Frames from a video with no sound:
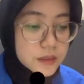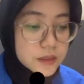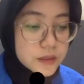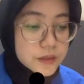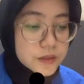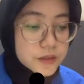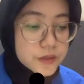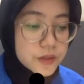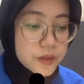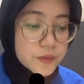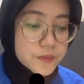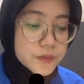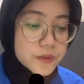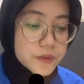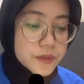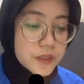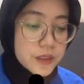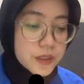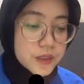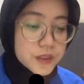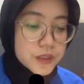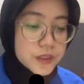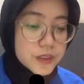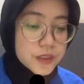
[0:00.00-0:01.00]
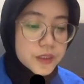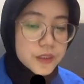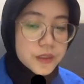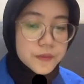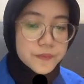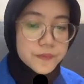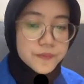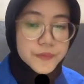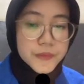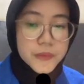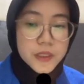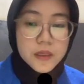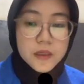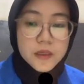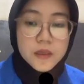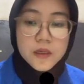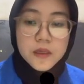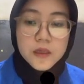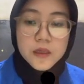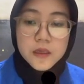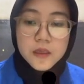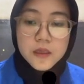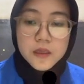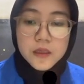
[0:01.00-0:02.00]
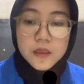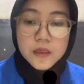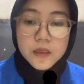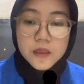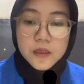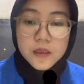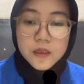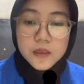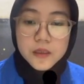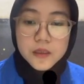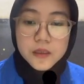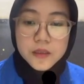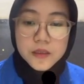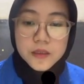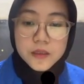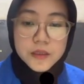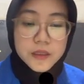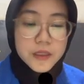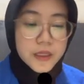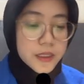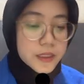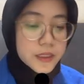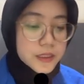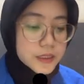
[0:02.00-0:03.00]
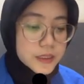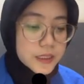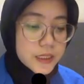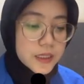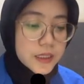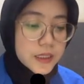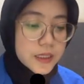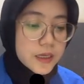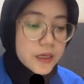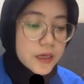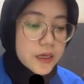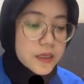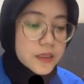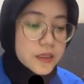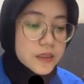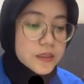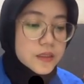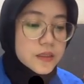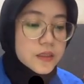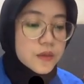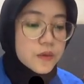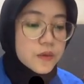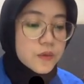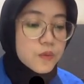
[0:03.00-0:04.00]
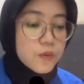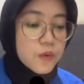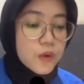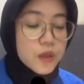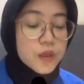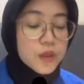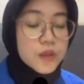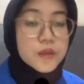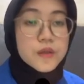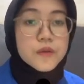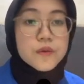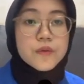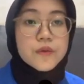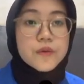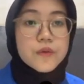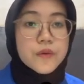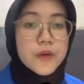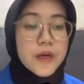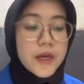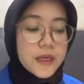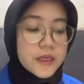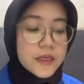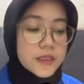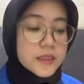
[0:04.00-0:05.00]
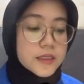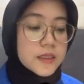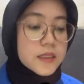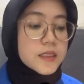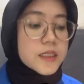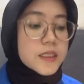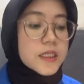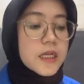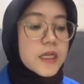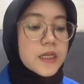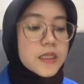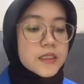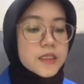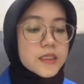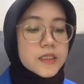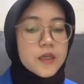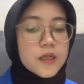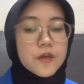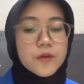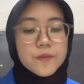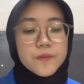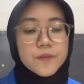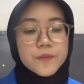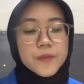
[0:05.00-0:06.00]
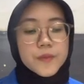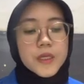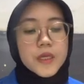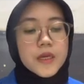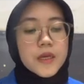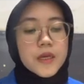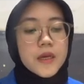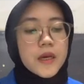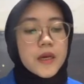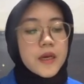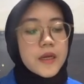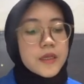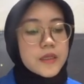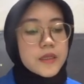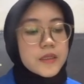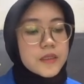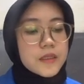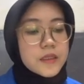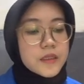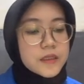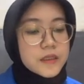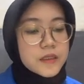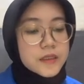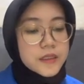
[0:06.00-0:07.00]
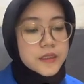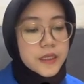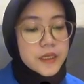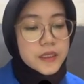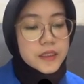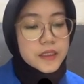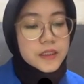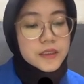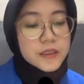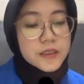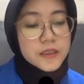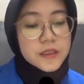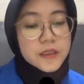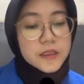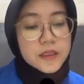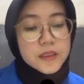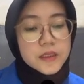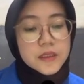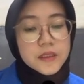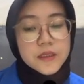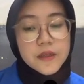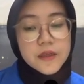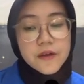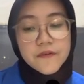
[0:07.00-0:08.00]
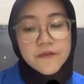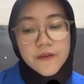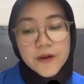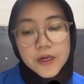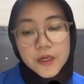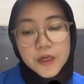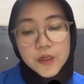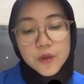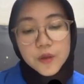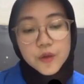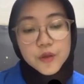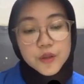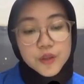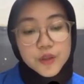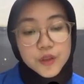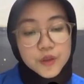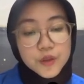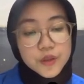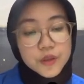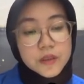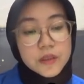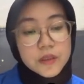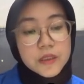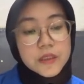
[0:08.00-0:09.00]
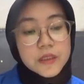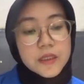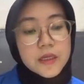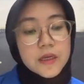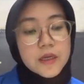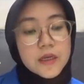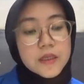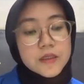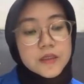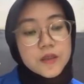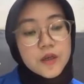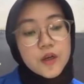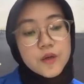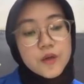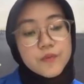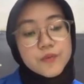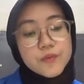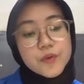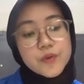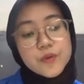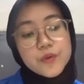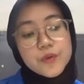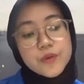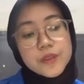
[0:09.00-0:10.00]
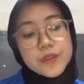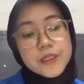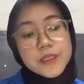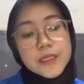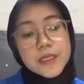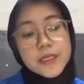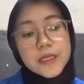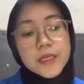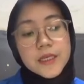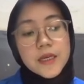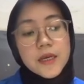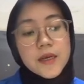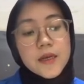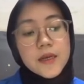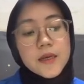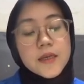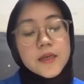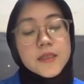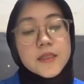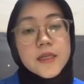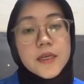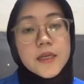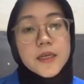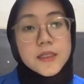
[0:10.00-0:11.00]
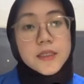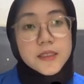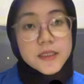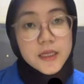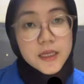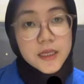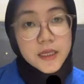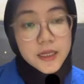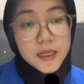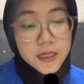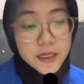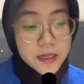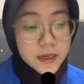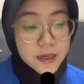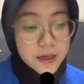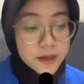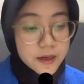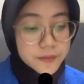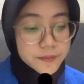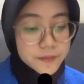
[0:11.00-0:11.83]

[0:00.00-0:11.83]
dream structure, Heskelia is the one who has a telescope, and in the second, Stefano used the telescope to see Heskelia.